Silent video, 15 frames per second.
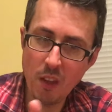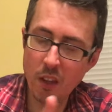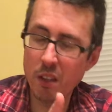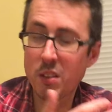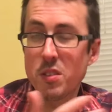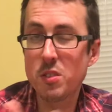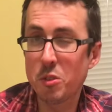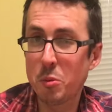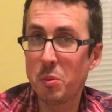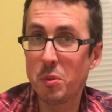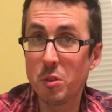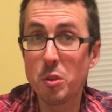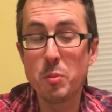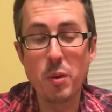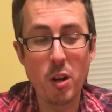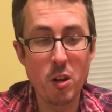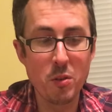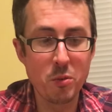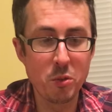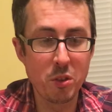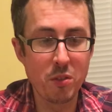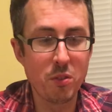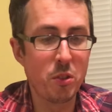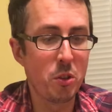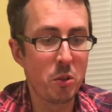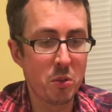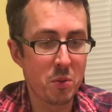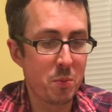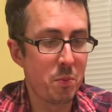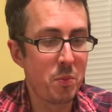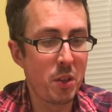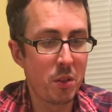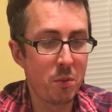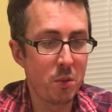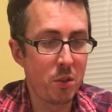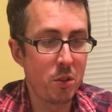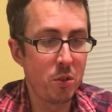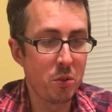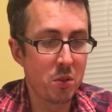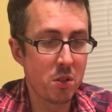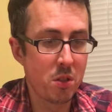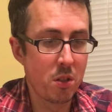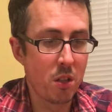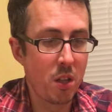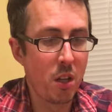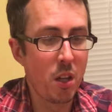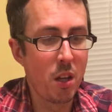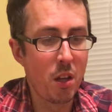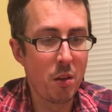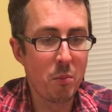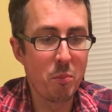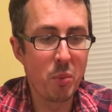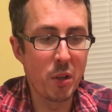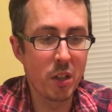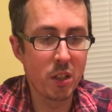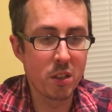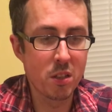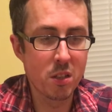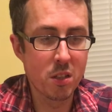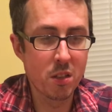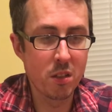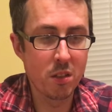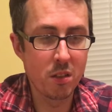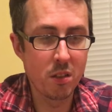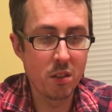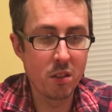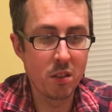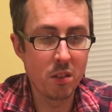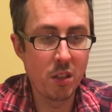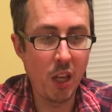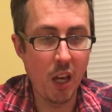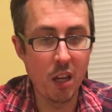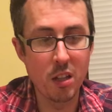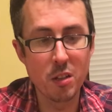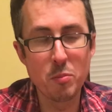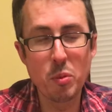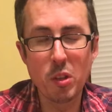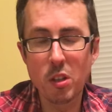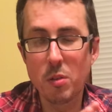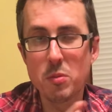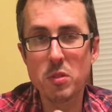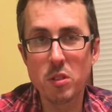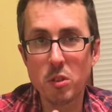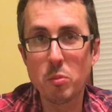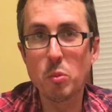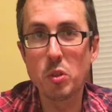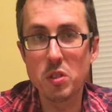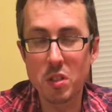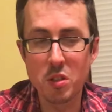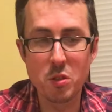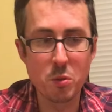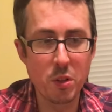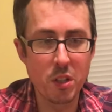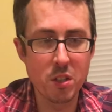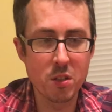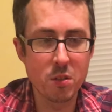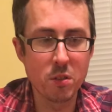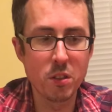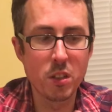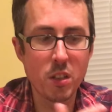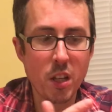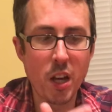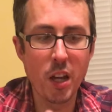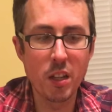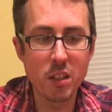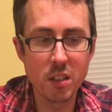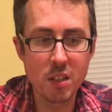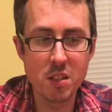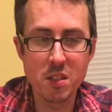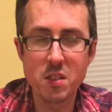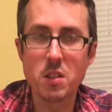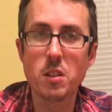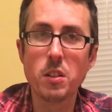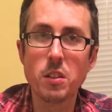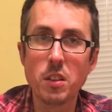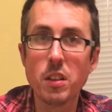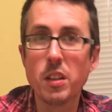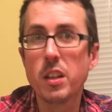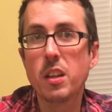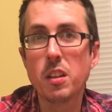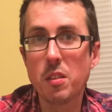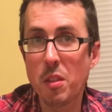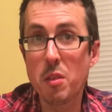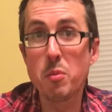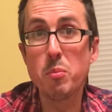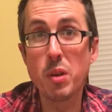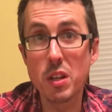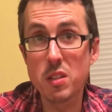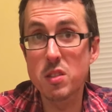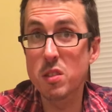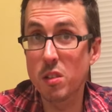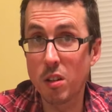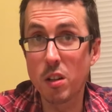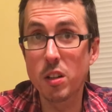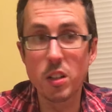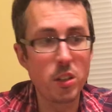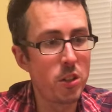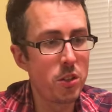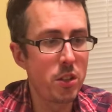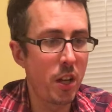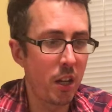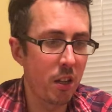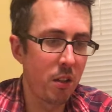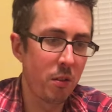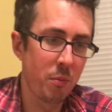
it can still be really powerful even though it's been reduced but yeah it becomes a little more situational and not necessarily like the best card in your deck